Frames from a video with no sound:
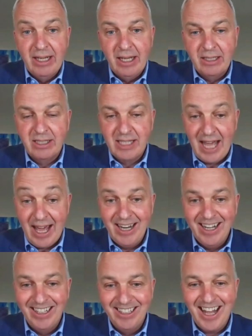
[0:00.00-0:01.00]

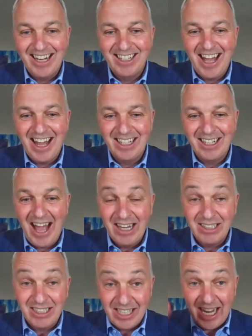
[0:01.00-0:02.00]

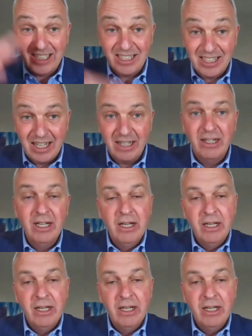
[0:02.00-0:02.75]
and test the